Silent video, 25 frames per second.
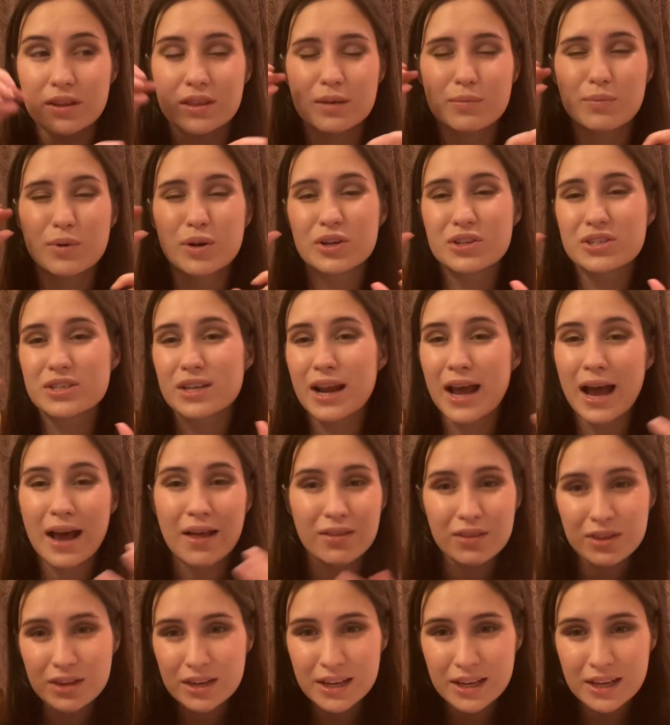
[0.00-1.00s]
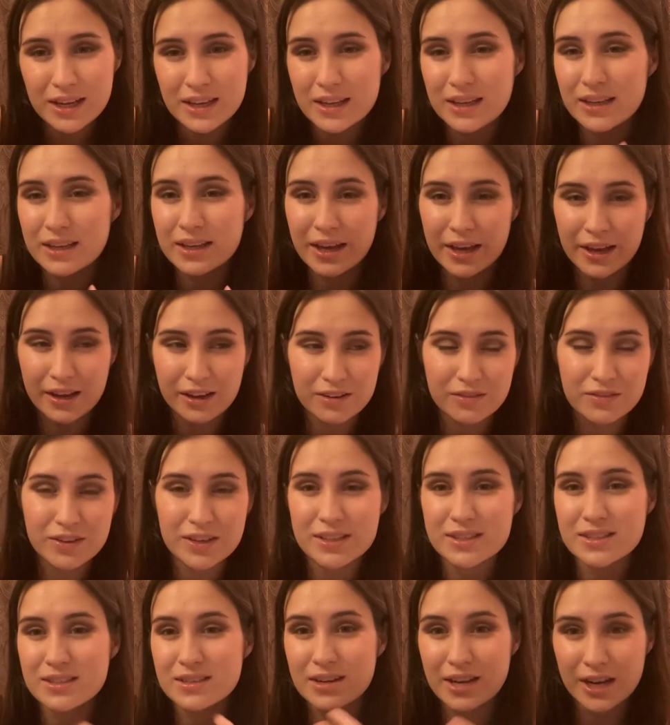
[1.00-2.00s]
the personality he gave
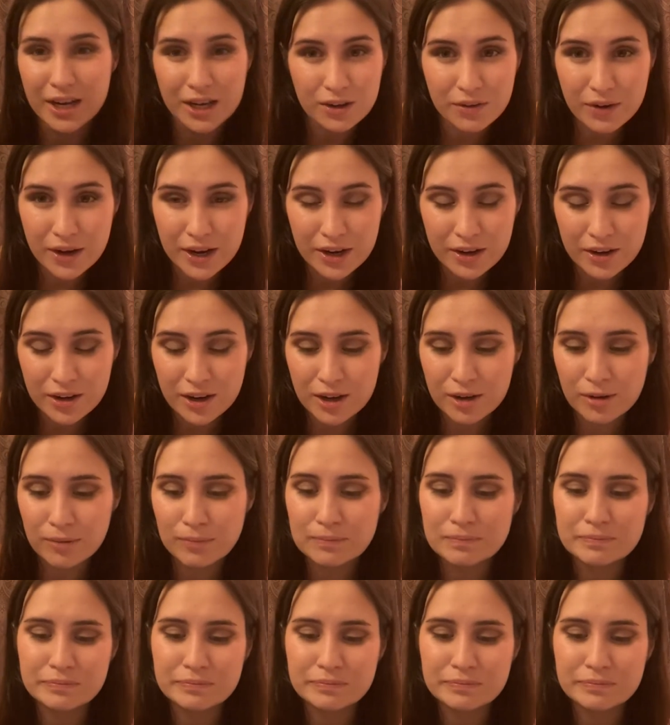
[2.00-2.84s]
his narrator.